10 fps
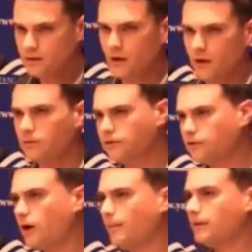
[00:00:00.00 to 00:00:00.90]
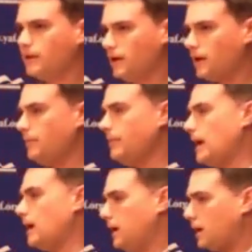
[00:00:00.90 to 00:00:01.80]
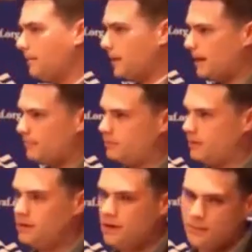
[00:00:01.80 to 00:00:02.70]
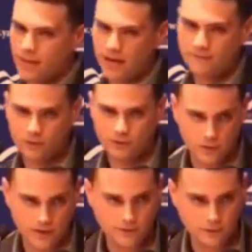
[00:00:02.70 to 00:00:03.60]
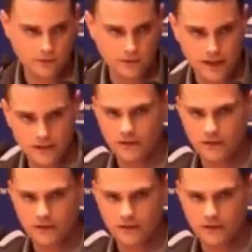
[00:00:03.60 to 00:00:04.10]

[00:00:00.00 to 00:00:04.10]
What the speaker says: So let's talk about the income gap between black folks and white folks in the United